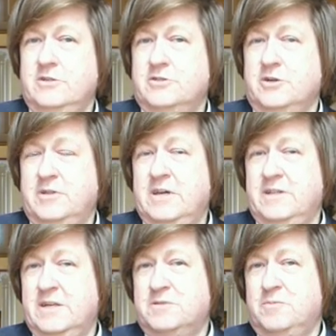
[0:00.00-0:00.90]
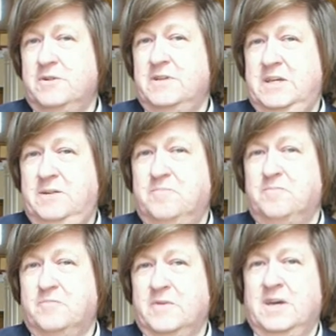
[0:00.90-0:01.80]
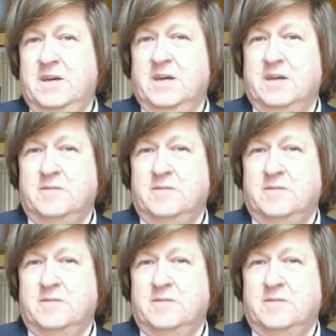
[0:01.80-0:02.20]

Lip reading: So that's one of the, I